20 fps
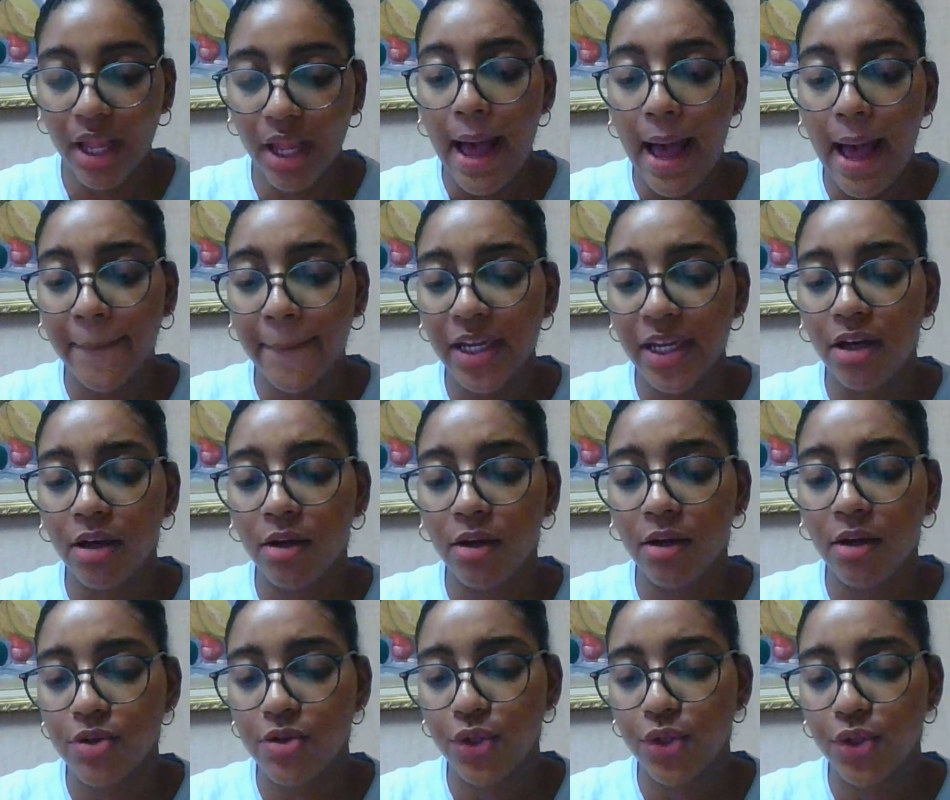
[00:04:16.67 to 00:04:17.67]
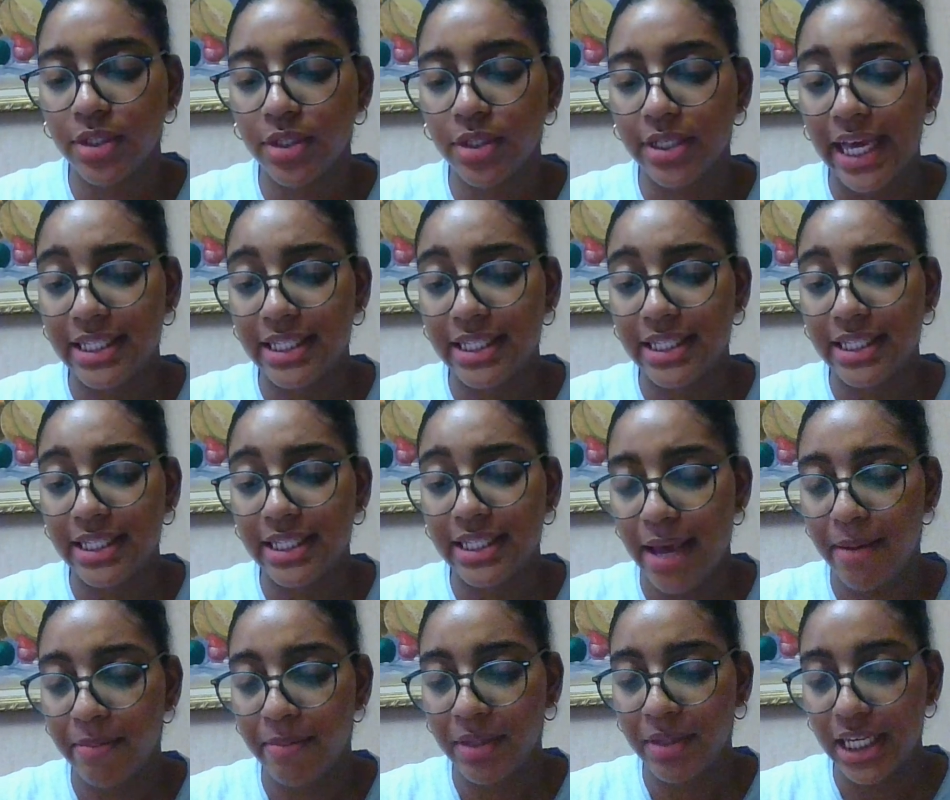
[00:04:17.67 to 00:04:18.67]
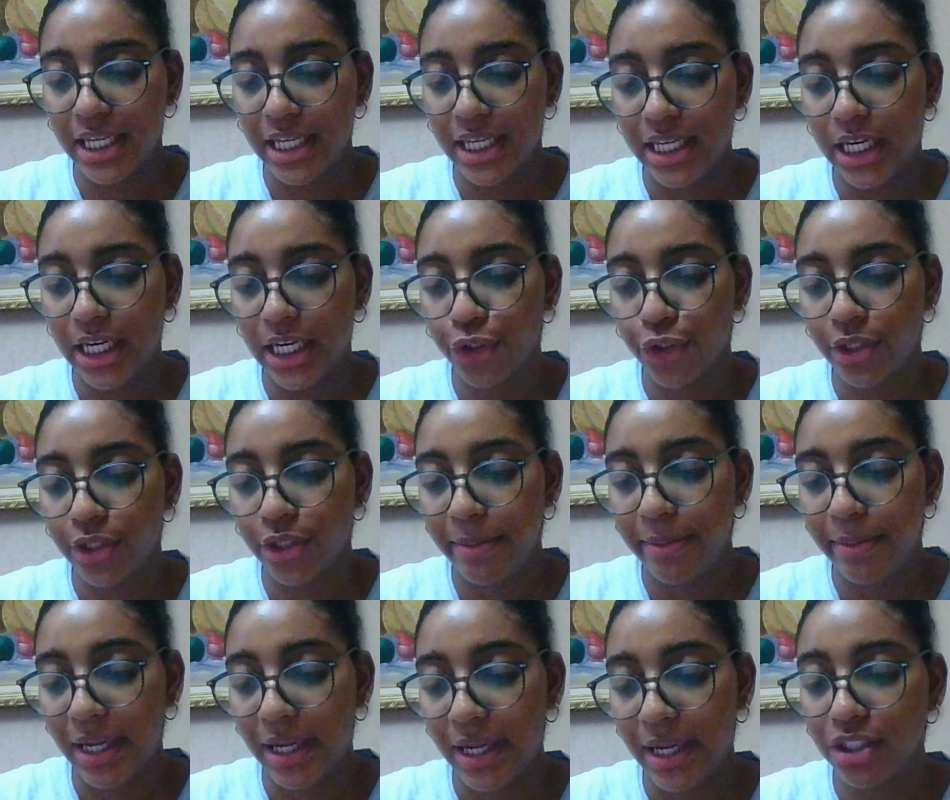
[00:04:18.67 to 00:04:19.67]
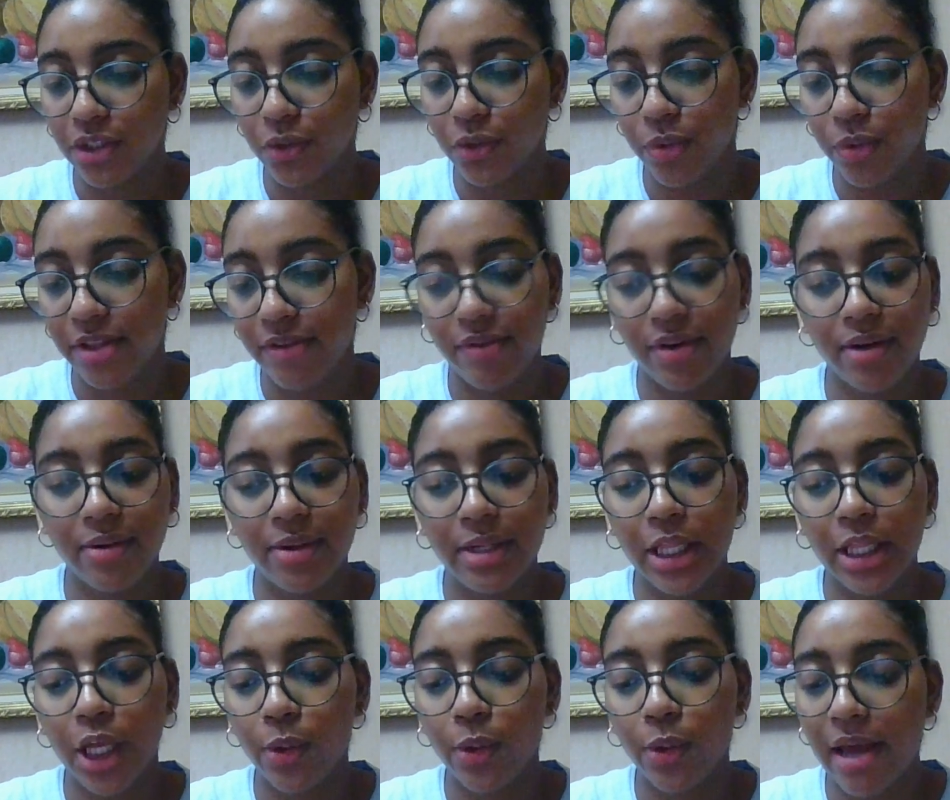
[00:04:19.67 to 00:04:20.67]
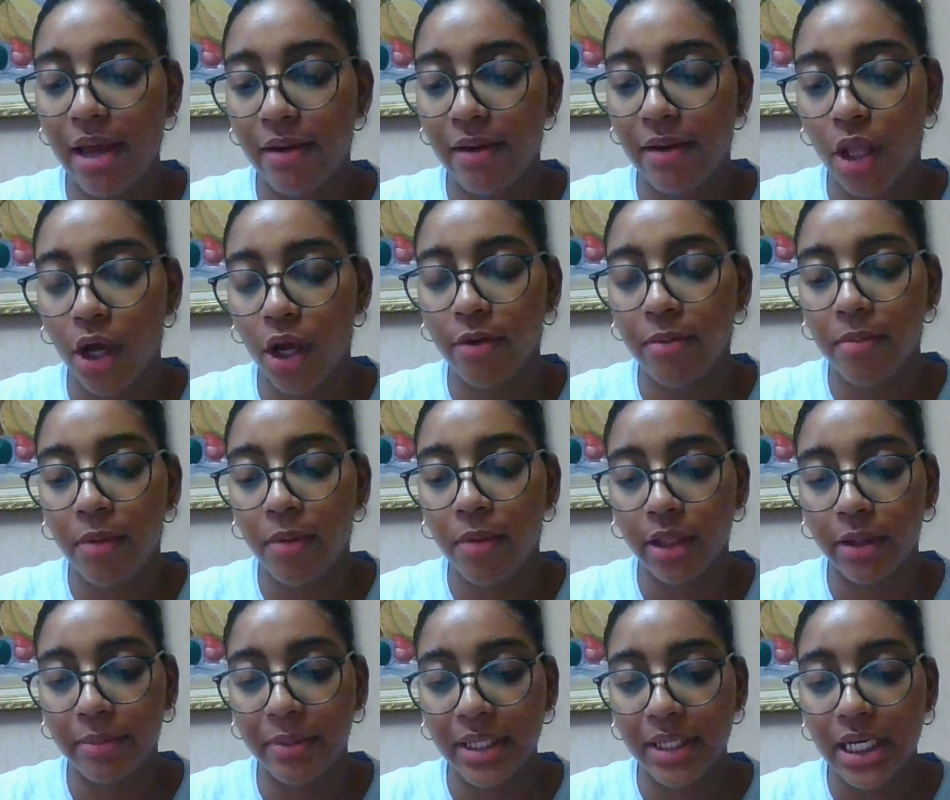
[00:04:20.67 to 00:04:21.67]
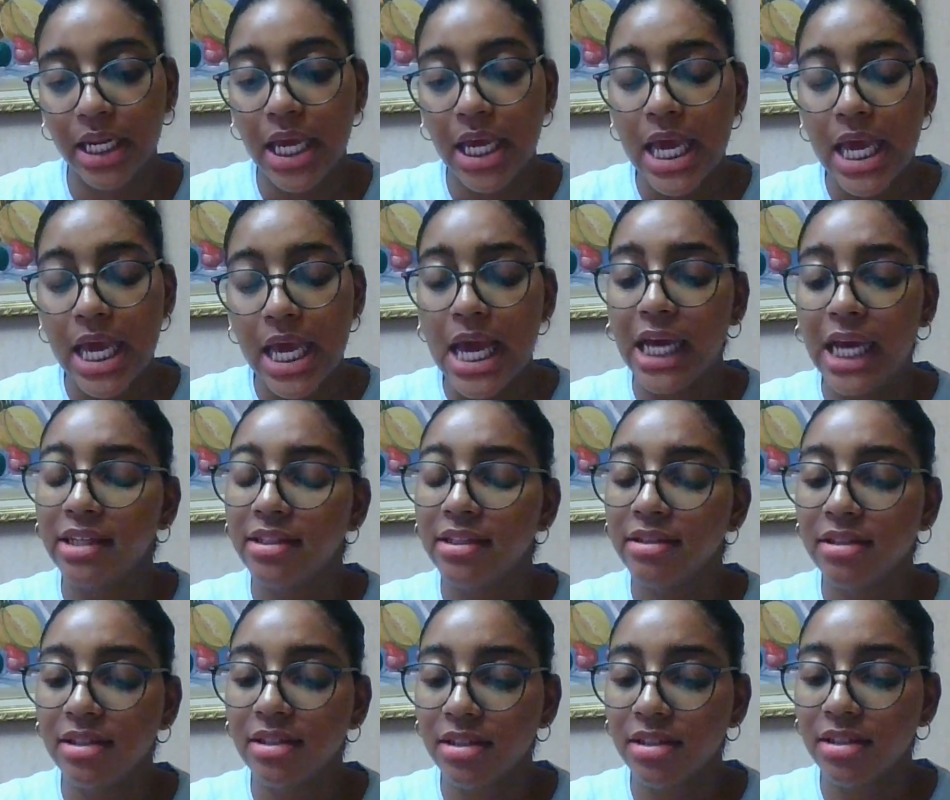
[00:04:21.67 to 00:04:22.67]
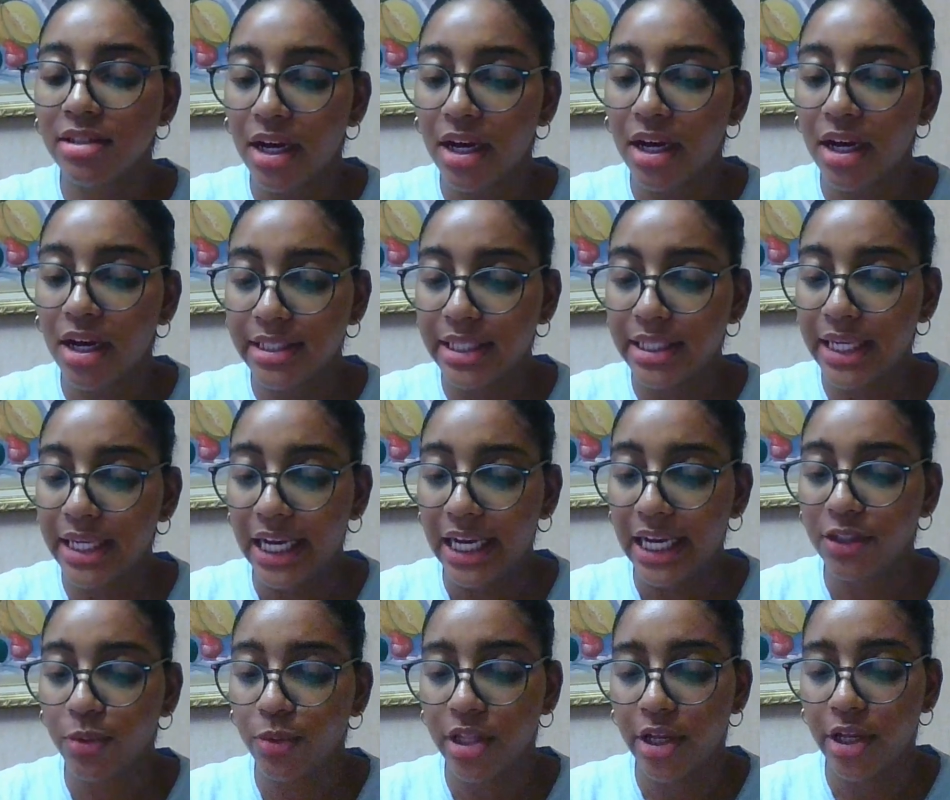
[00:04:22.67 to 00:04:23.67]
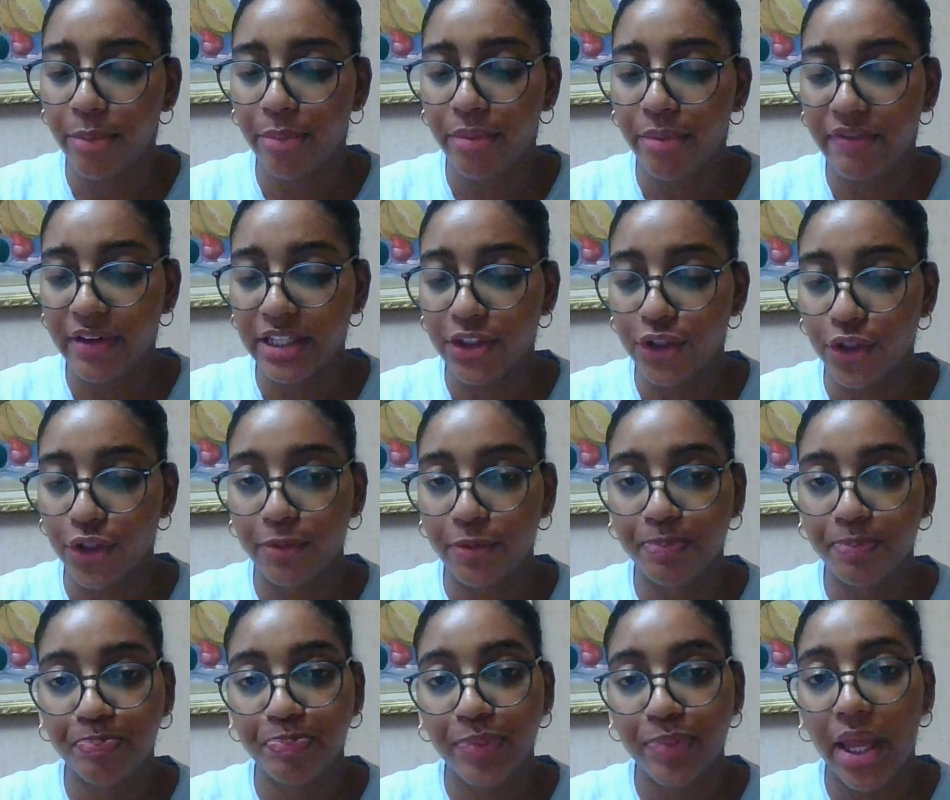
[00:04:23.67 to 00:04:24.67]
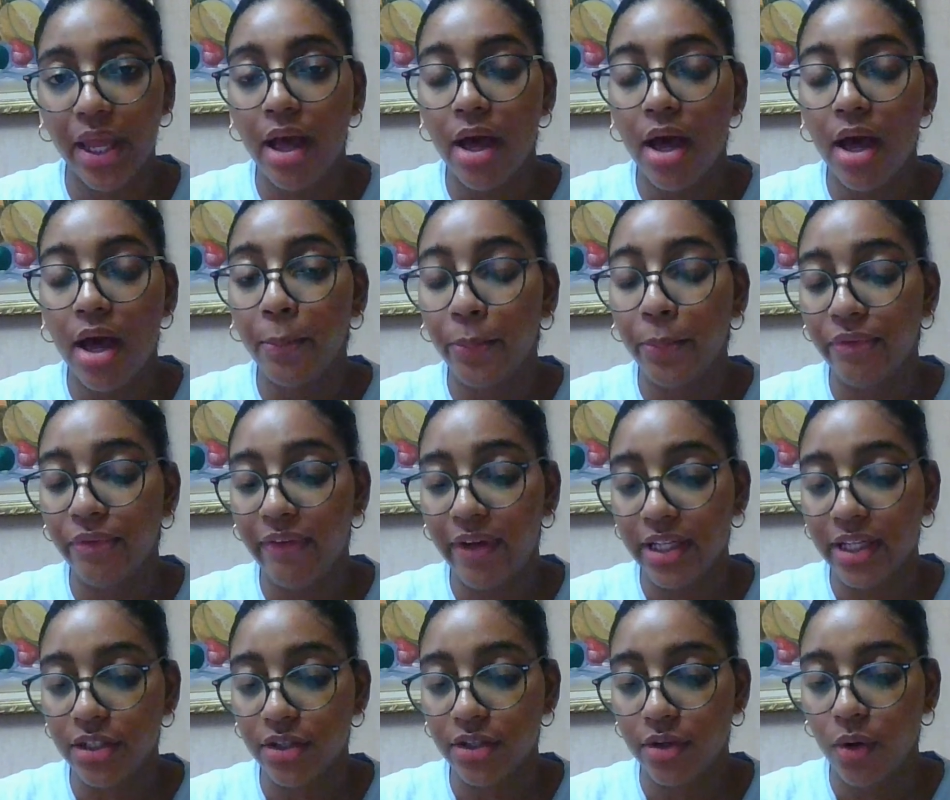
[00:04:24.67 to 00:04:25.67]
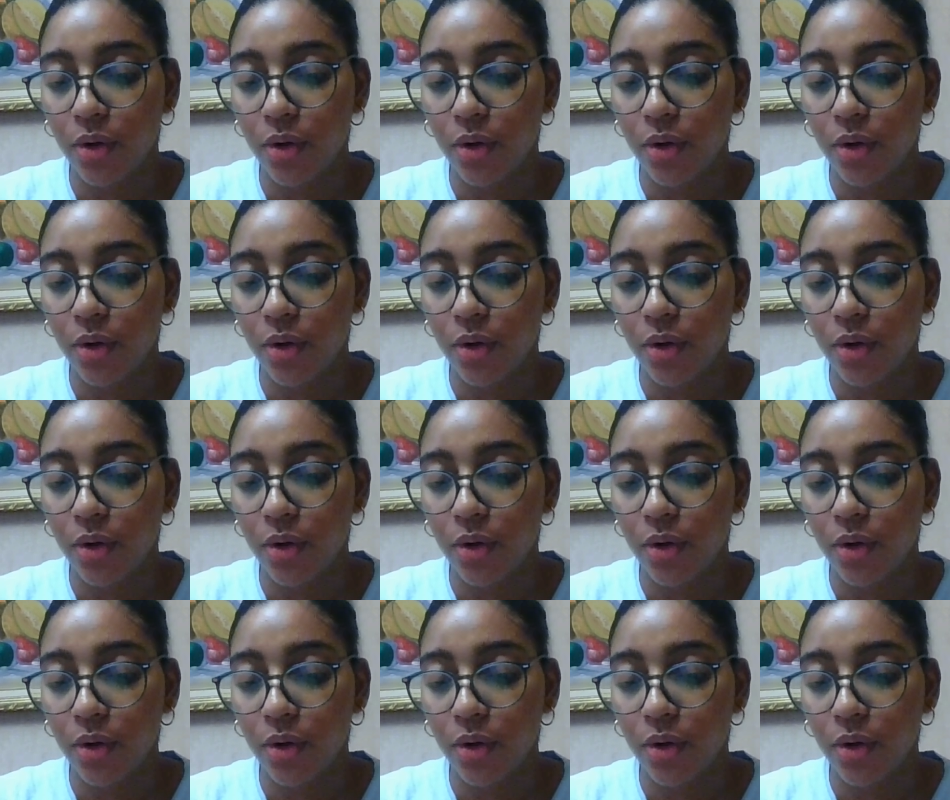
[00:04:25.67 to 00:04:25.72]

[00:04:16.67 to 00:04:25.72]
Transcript: A medical student has examined an elderly patient with a very low level of hemoglobin and is discussing the case with her professor. Professor,